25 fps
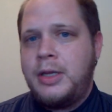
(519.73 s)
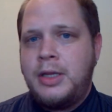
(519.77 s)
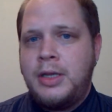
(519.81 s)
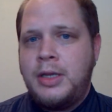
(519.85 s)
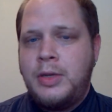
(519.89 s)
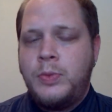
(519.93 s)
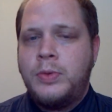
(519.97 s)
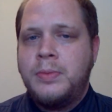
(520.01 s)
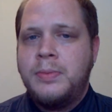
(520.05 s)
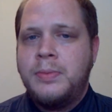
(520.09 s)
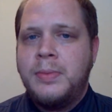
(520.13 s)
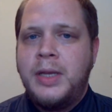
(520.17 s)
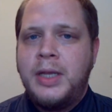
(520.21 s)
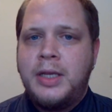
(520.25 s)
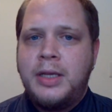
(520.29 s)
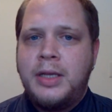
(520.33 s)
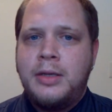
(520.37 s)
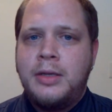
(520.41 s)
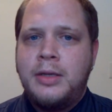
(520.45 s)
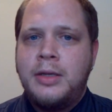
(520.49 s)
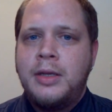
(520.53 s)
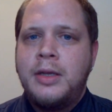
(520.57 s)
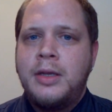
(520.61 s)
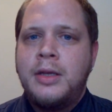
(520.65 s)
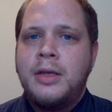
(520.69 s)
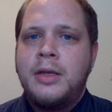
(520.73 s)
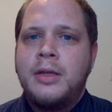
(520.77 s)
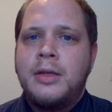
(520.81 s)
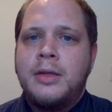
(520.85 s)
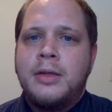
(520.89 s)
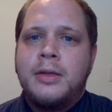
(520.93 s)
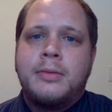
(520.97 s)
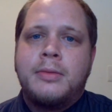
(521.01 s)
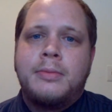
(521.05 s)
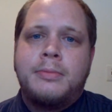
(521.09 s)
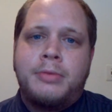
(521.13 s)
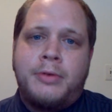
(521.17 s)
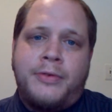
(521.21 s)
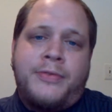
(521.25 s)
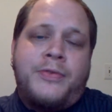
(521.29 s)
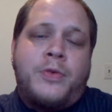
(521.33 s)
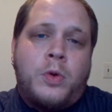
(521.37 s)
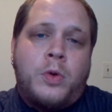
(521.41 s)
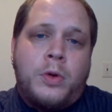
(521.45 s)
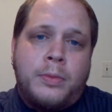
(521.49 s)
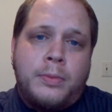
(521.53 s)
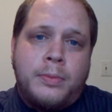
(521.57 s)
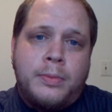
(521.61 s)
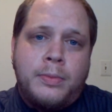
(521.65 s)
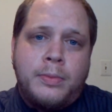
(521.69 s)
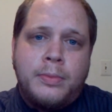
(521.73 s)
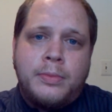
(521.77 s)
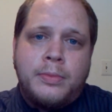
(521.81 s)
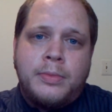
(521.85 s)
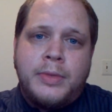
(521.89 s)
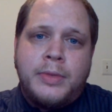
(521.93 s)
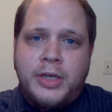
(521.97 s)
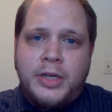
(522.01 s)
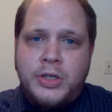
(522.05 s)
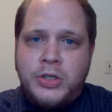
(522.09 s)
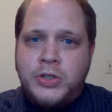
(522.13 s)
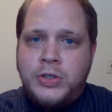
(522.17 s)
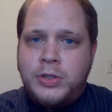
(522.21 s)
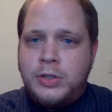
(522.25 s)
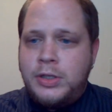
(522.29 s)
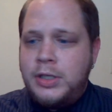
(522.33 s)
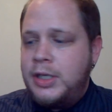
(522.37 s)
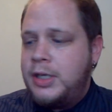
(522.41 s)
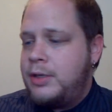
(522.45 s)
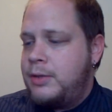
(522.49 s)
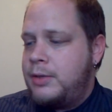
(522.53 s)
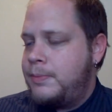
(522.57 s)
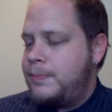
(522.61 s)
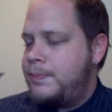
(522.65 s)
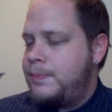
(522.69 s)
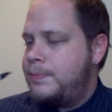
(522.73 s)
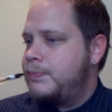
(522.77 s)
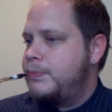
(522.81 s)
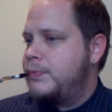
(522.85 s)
and it will make it perform like it should again.